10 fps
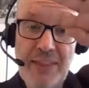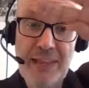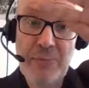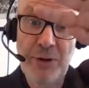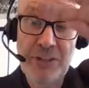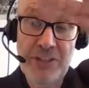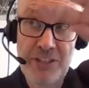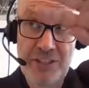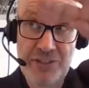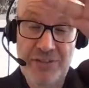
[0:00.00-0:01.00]
they monitor
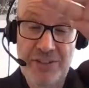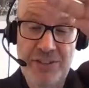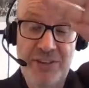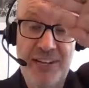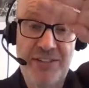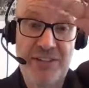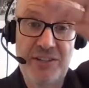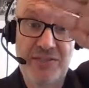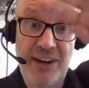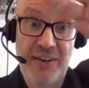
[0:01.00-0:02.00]
the strains in
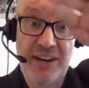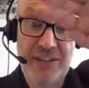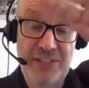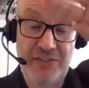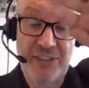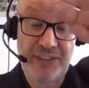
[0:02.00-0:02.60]
those variations,